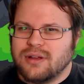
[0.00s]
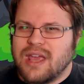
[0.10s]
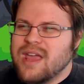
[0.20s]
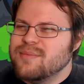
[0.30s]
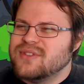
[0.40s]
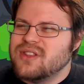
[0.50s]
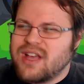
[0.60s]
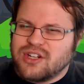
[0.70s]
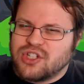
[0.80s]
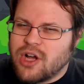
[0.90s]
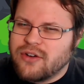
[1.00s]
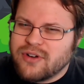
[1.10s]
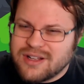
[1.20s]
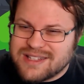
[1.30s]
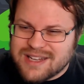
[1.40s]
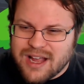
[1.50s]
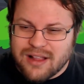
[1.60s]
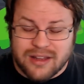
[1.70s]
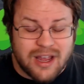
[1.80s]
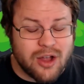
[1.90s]
games in that genre and
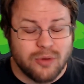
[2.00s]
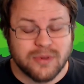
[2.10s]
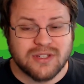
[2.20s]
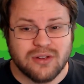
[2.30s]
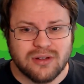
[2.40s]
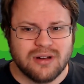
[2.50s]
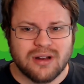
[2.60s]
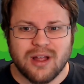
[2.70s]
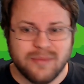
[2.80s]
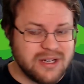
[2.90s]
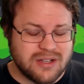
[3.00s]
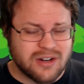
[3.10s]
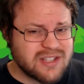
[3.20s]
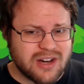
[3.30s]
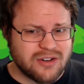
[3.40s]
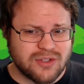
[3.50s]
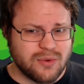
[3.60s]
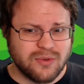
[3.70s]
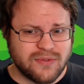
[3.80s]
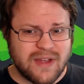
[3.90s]
style, and I hope it's good. I mean, Darksiders
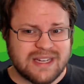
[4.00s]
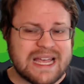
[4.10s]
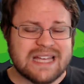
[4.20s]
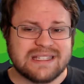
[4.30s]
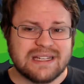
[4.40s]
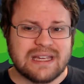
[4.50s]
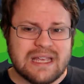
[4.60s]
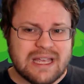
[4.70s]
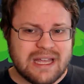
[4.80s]
3 was fantastic.